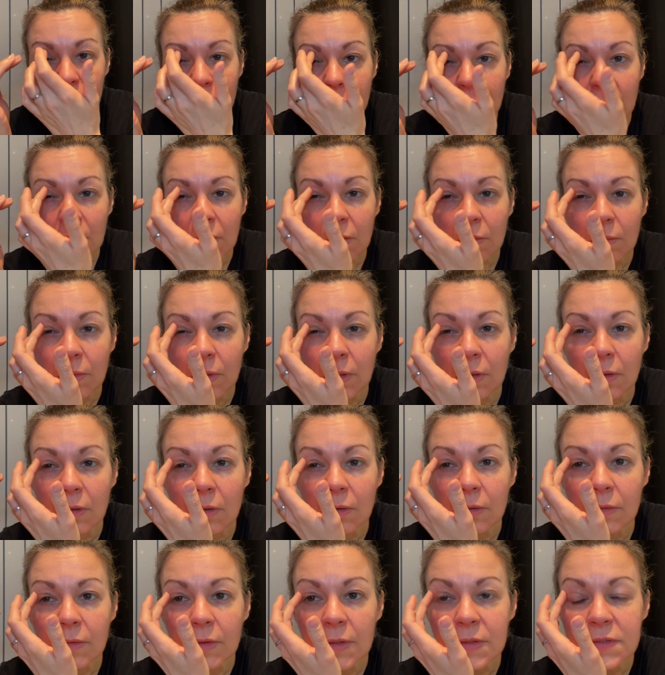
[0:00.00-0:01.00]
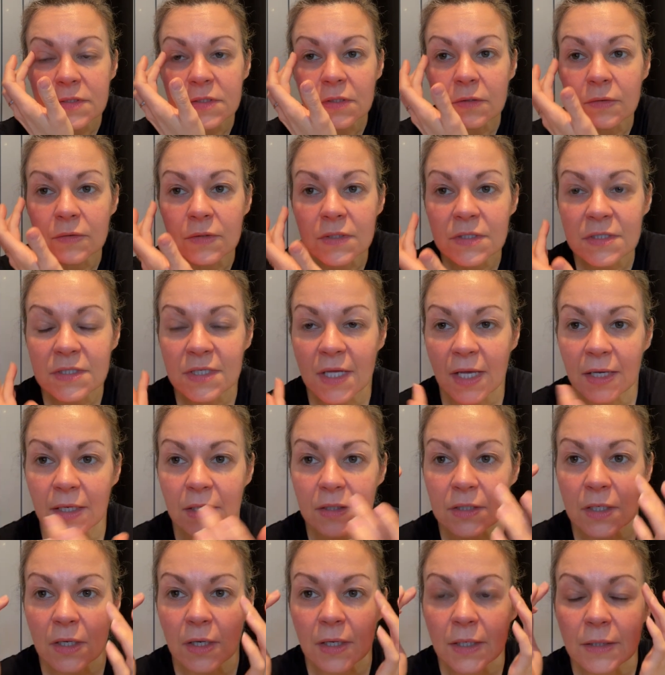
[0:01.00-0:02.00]
There we are. That's on the
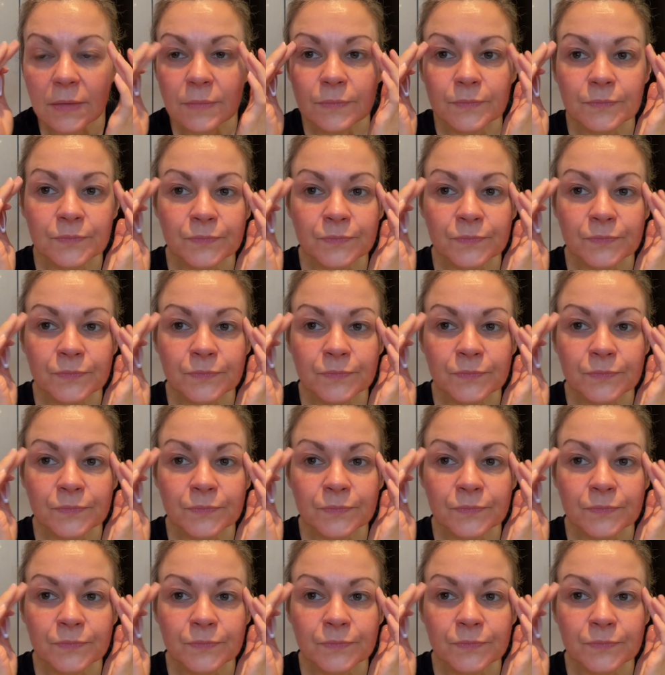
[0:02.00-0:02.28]
second eye.